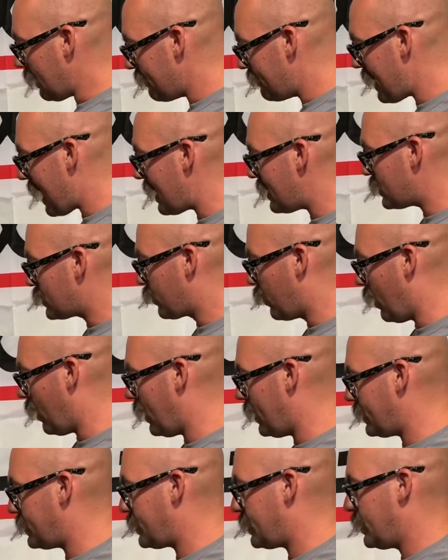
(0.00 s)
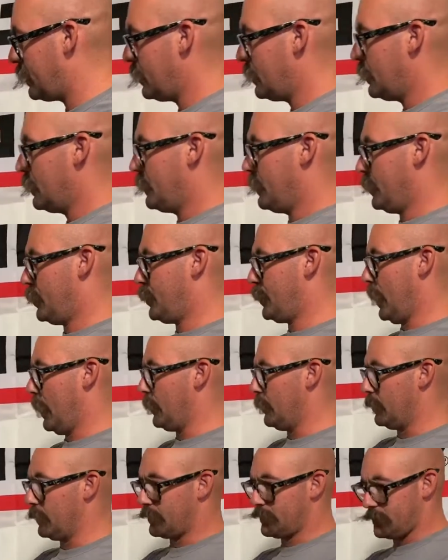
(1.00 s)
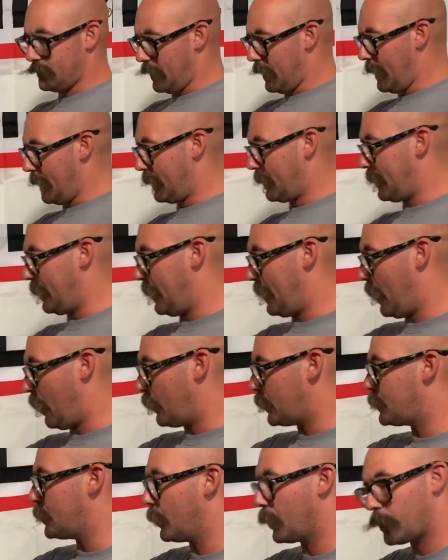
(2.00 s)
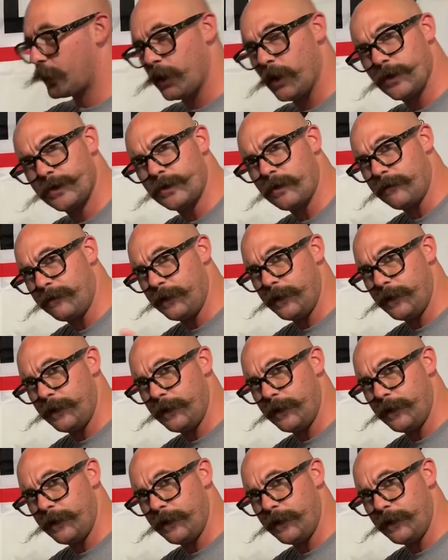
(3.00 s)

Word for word: that is what the shell looks like, and I'll do a closer